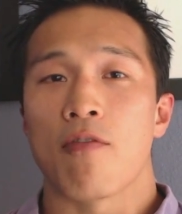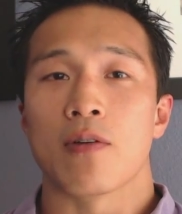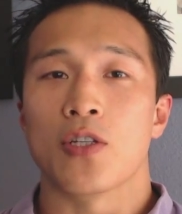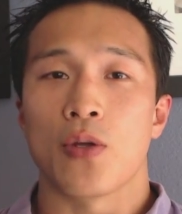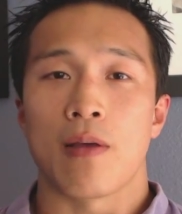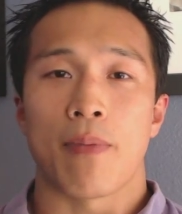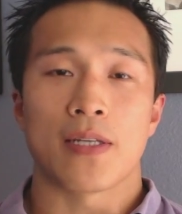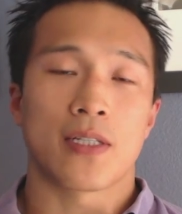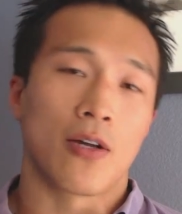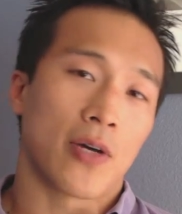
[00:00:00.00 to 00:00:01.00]
and we're
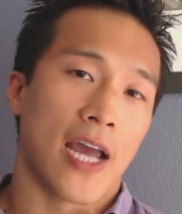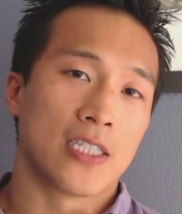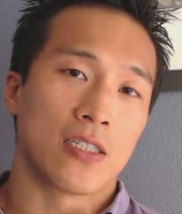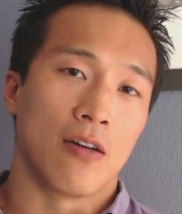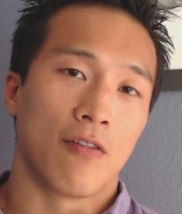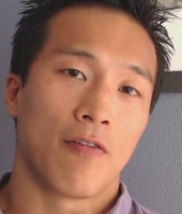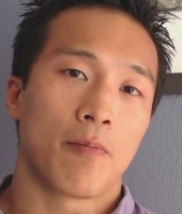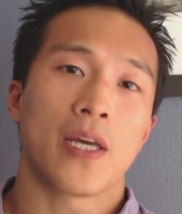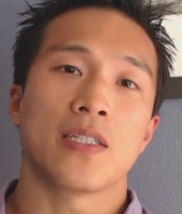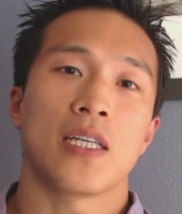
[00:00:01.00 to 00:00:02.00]
doing basically all kinds of